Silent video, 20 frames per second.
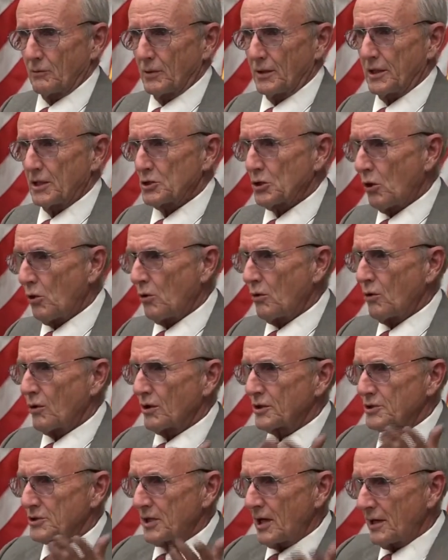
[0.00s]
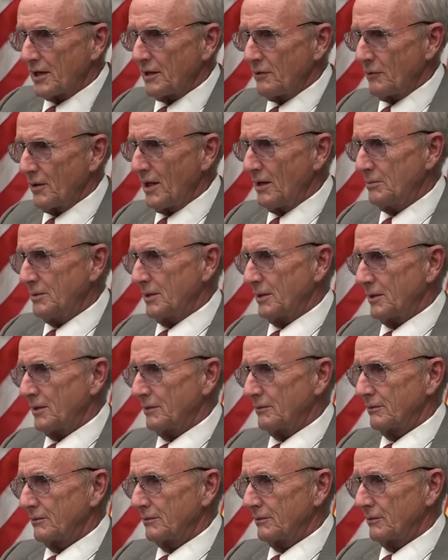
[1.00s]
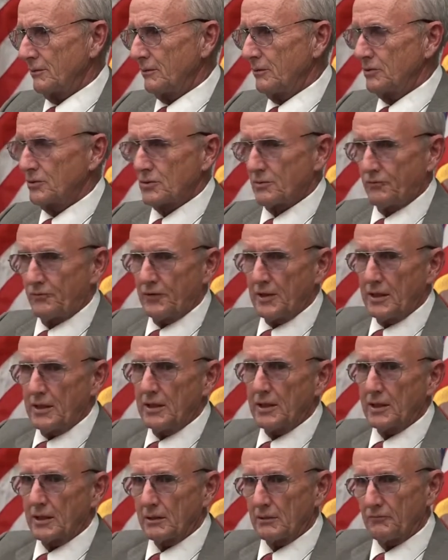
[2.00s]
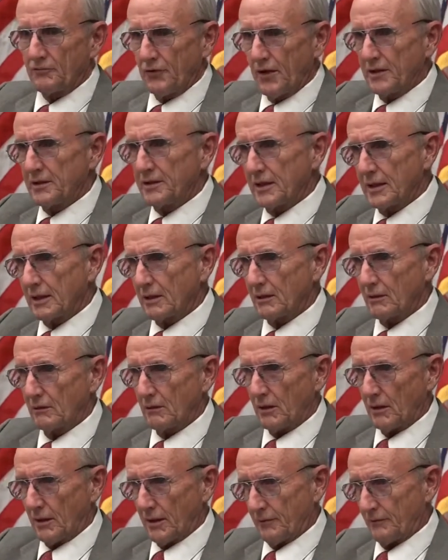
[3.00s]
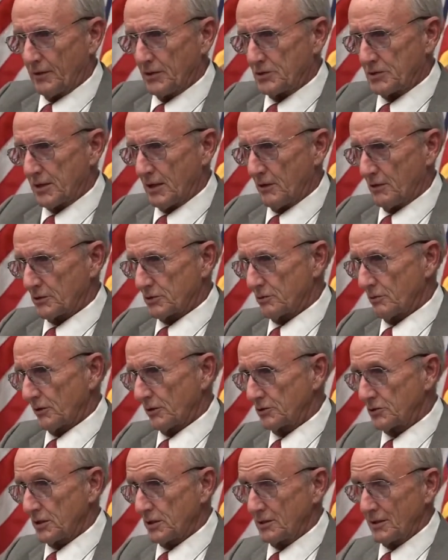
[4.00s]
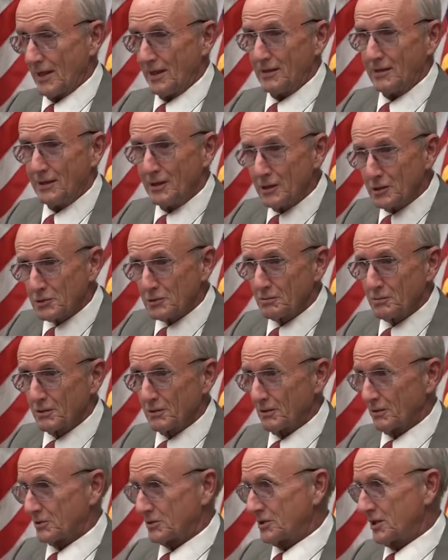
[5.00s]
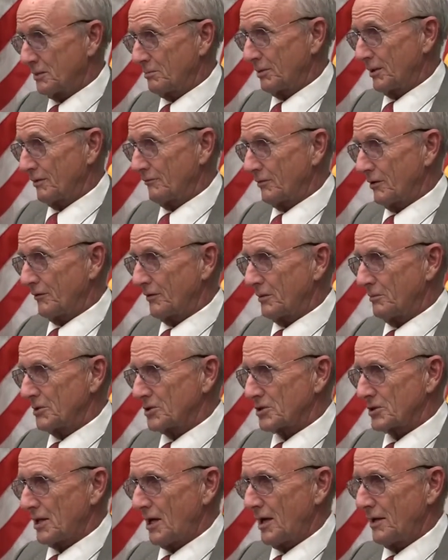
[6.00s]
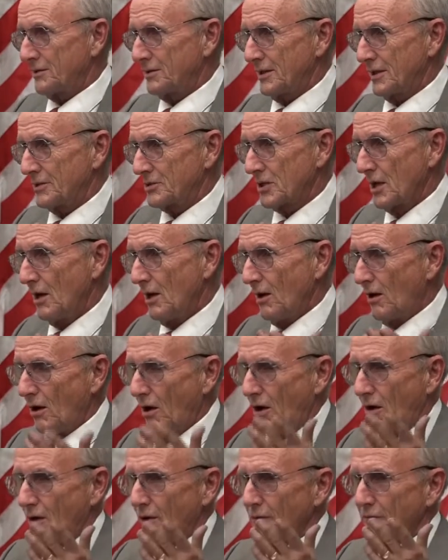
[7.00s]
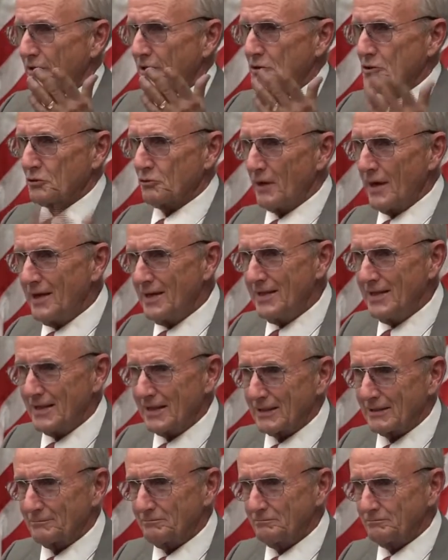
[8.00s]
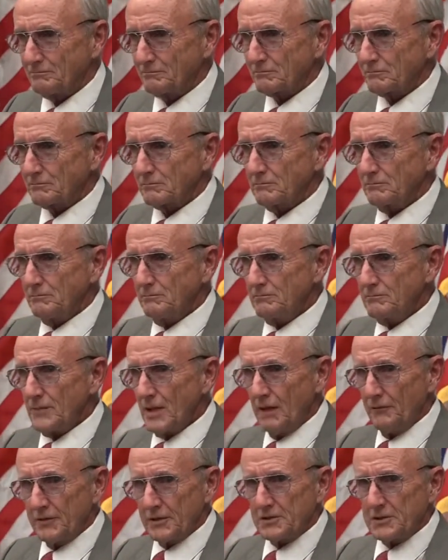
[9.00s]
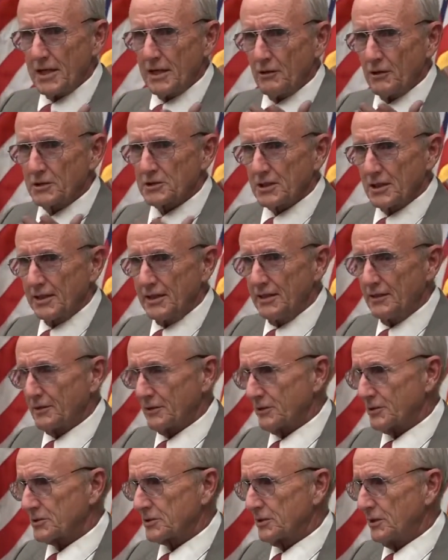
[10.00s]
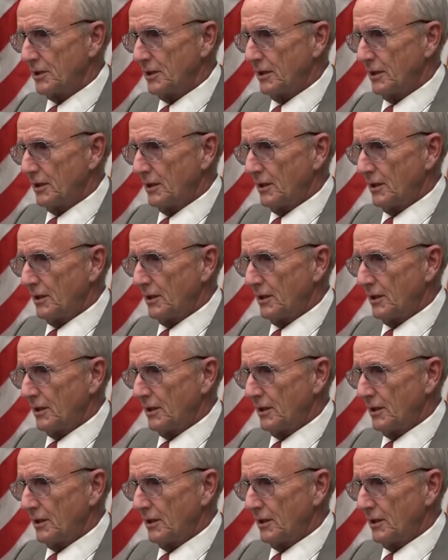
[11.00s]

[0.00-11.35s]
With his whore, Saudi Arabia, who's feeding and funding a lot of these terrorist organizations. And Israel is deeply involved. The Mossad does all of the training of the terrorist leaders,